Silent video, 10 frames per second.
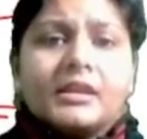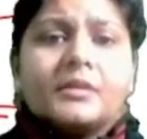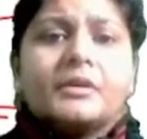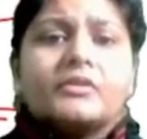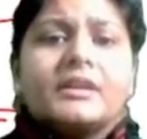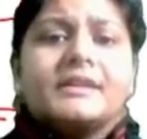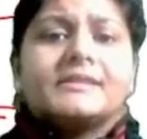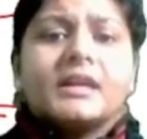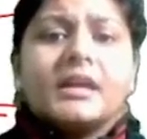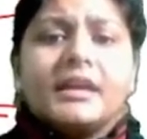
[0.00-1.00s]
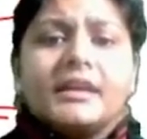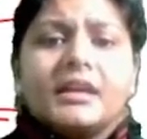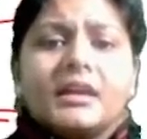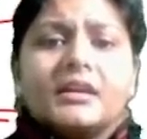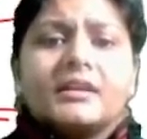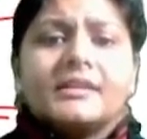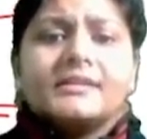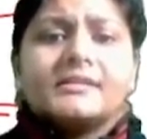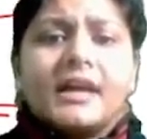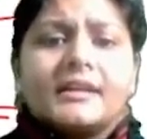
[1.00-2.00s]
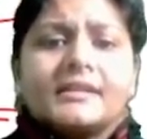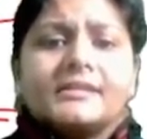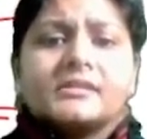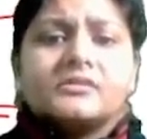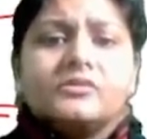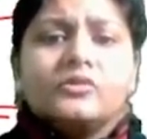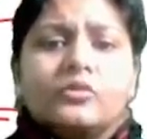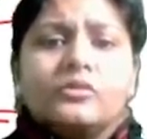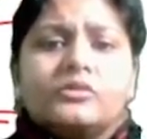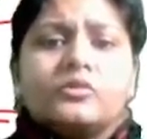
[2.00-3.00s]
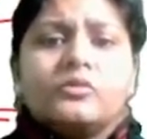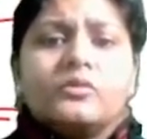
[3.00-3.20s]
the number one is the area here is that is known to